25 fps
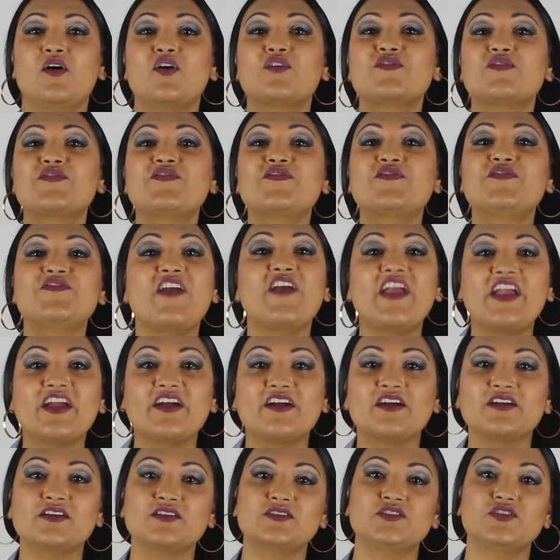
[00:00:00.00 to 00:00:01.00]
or
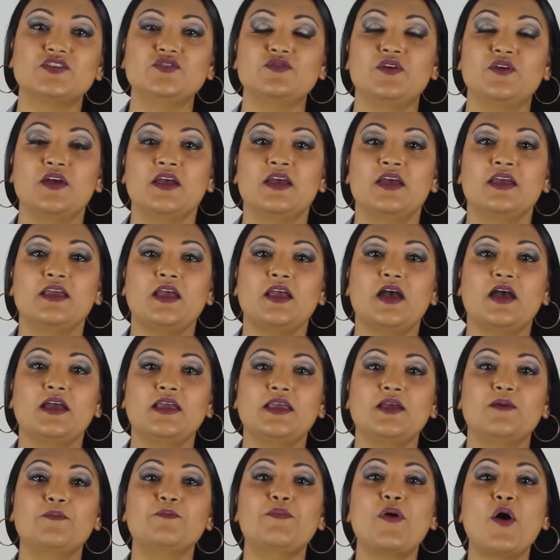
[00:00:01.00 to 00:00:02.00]
fair to
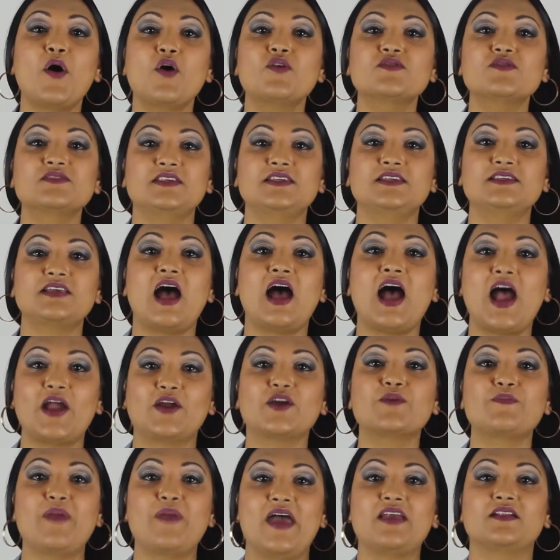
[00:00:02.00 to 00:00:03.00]
impose these
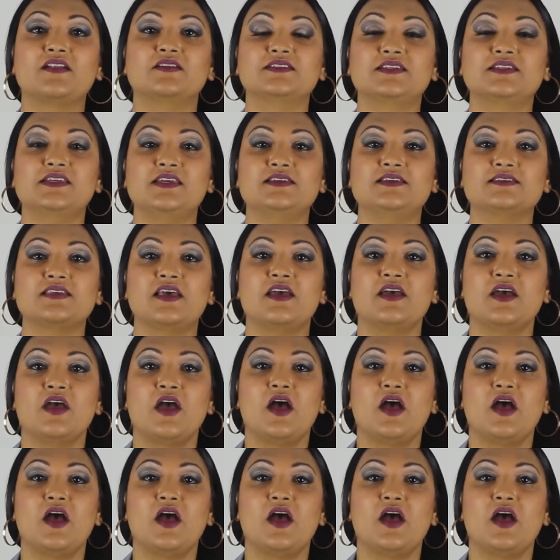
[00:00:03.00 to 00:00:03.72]
higher penalties